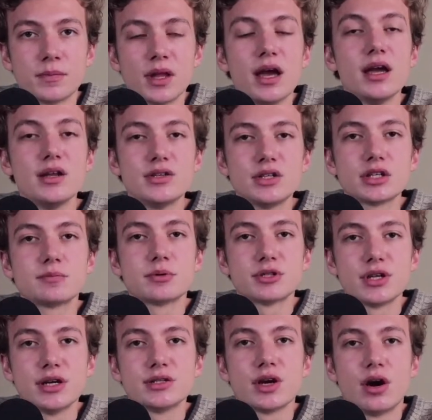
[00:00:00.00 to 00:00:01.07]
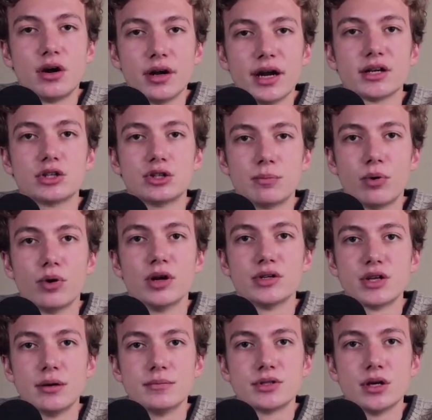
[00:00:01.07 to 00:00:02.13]
86% on extra point
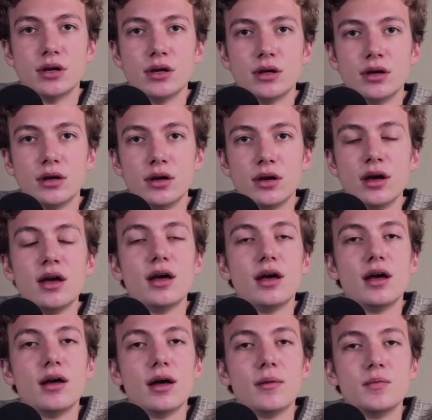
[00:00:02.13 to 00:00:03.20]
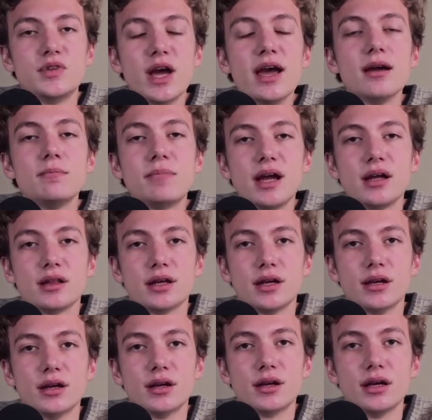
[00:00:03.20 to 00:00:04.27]
attempts. Dan Bailey
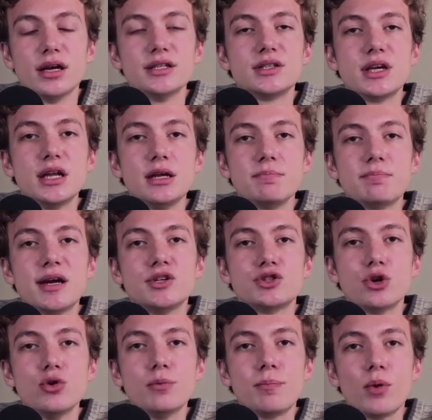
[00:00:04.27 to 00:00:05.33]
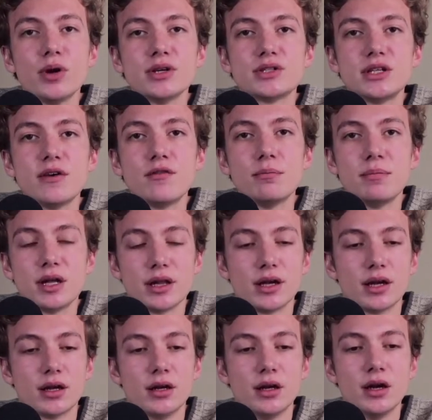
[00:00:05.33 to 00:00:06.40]
is getting paid $2.7
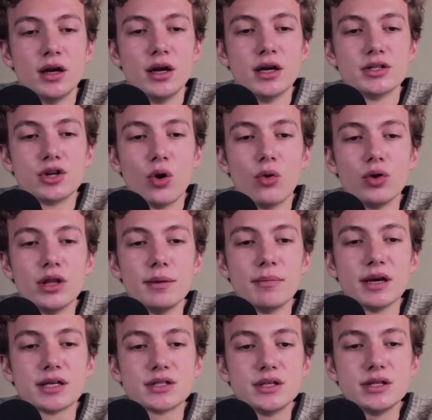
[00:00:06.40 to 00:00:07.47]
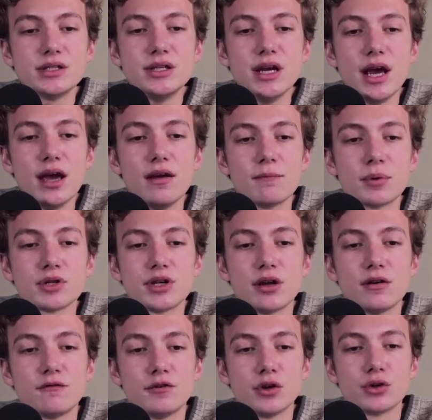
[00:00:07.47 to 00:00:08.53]
million to only make 68%
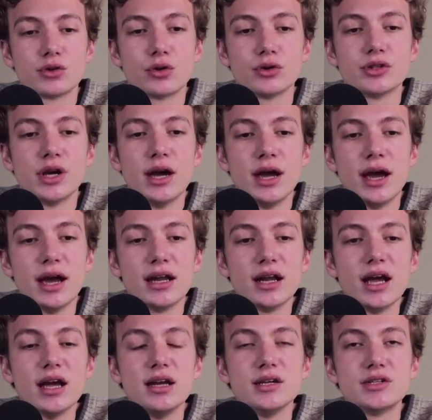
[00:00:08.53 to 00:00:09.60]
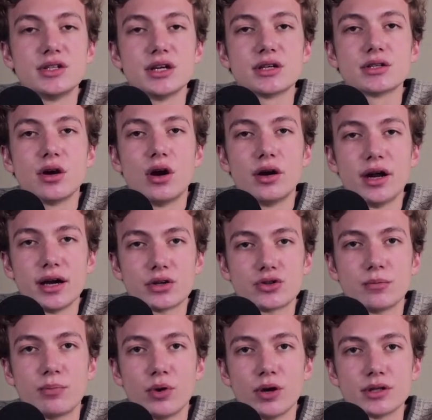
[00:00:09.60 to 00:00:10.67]
of field goals and 86 on extra
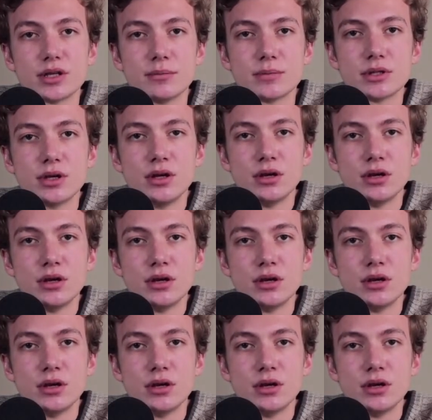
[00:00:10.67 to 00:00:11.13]
point attempts.